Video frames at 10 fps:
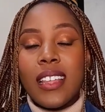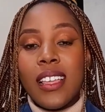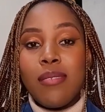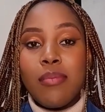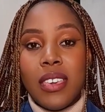
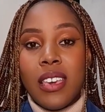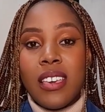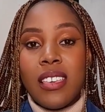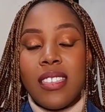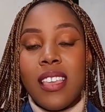That's
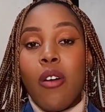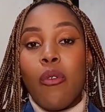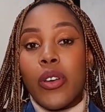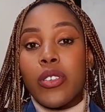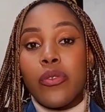because
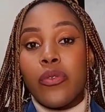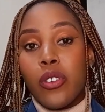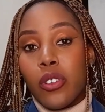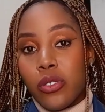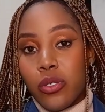when you
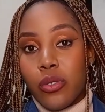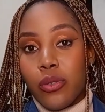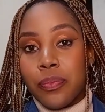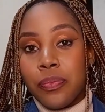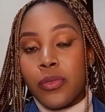follow
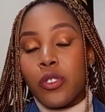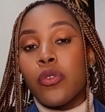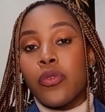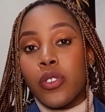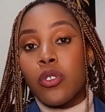through,
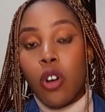you feel